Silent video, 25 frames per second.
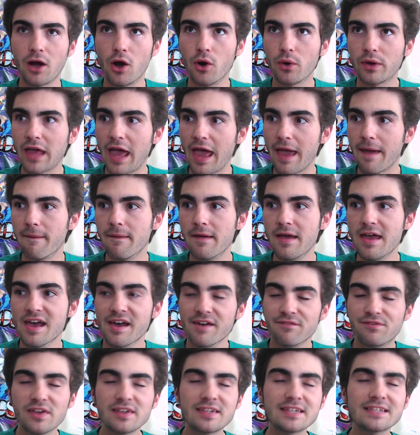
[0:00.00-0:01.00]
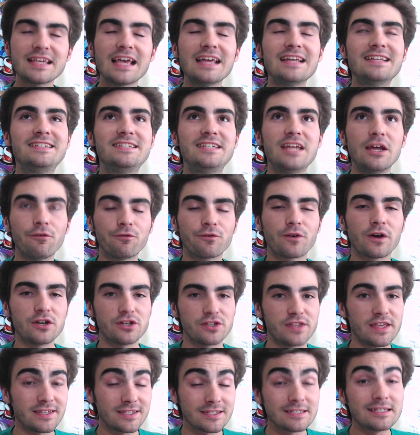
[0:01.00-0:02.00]
okay, this is a different,
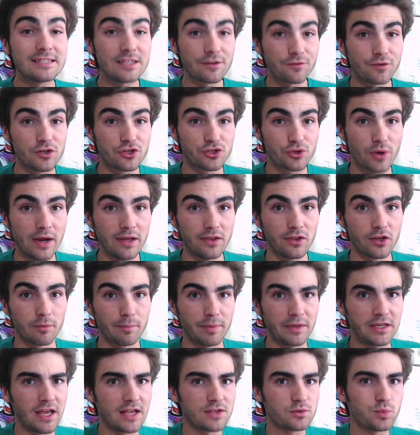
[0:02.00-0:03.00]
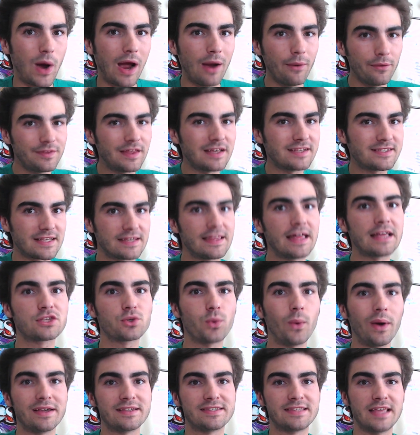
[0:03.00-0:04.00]
this is a different trailer because why would they say that
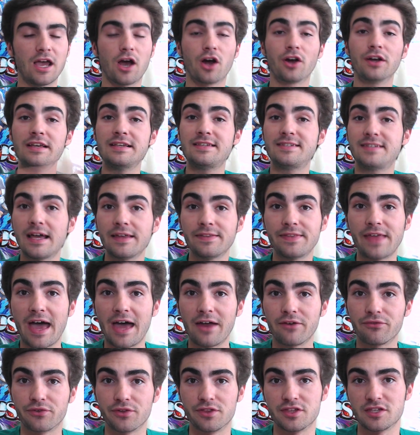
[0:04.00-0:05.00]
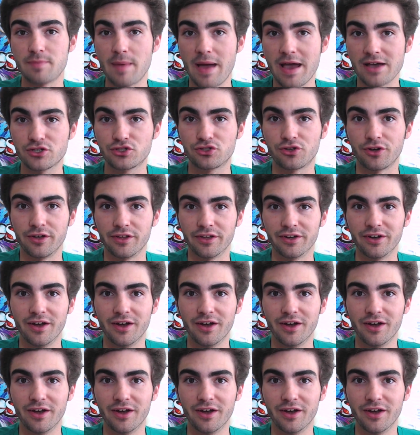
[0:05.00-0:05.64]
twice? They already said that for the Smash trailer.